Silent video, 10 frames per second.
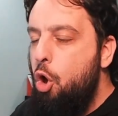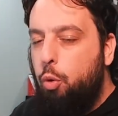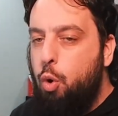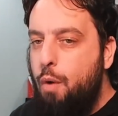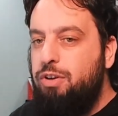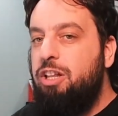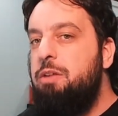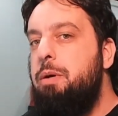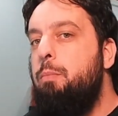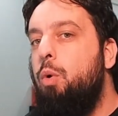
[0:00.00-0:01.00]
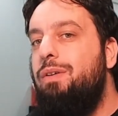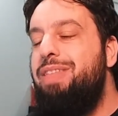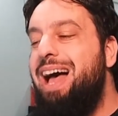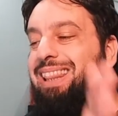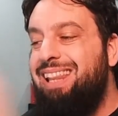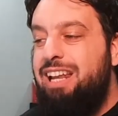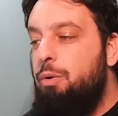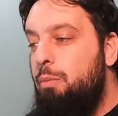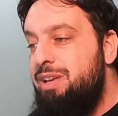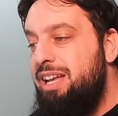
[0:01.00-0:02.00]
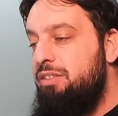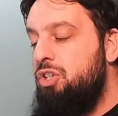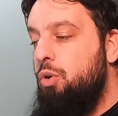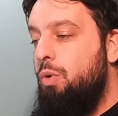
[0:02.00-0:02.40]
We'll go over a little bit more of that later when we get to